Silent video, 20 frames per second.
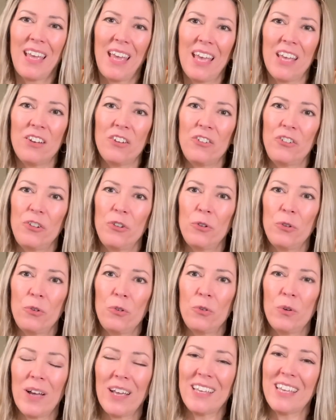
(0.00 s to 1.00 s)
And
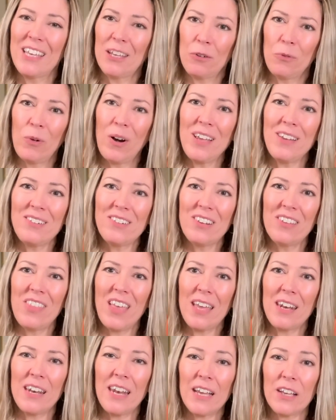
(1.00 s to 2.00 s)
to get right to
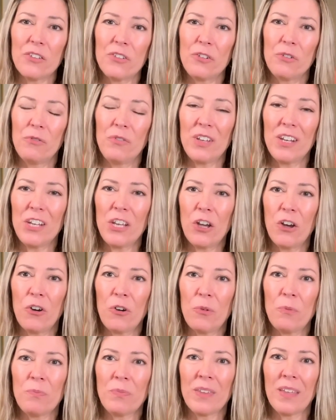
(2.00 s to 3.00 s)
that next
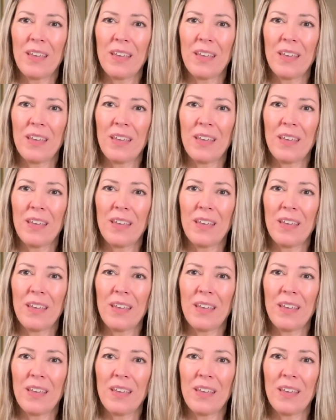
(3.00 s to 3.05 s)
video,